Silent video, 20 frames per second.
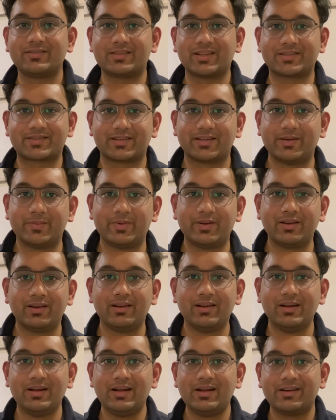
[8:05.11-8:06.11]

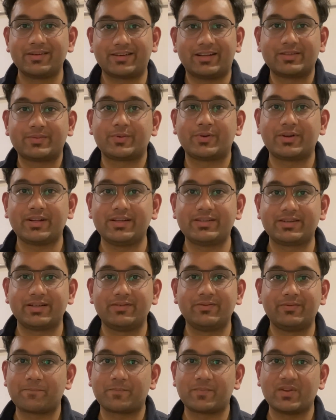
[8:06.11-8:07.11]
sustainable
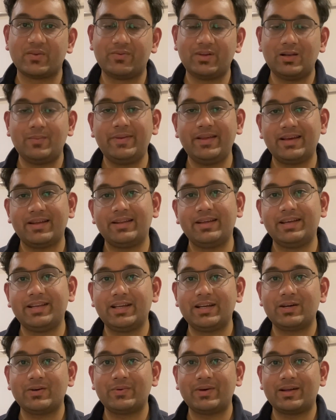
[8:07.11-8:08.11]
transportation will be an
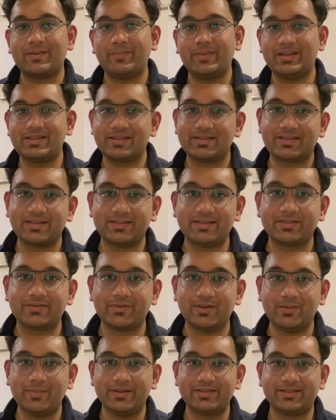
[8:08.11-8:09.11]
area where major changes
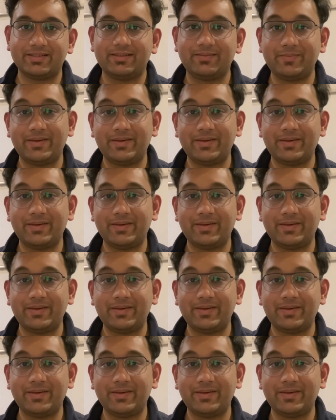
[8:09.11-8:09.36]
will be seen,